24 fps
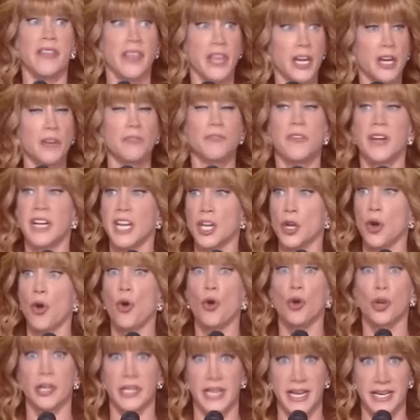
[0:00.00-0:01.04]
They are
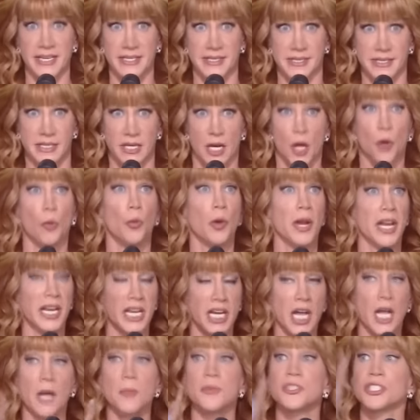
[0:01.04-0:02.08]
organized when
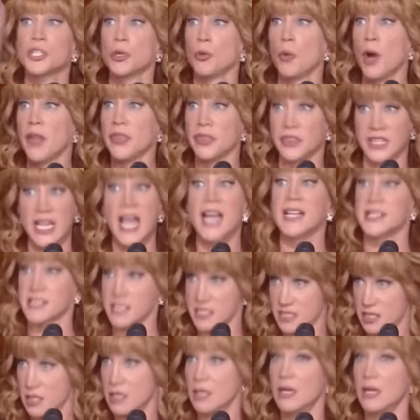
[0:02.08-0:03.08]
it comes to what yes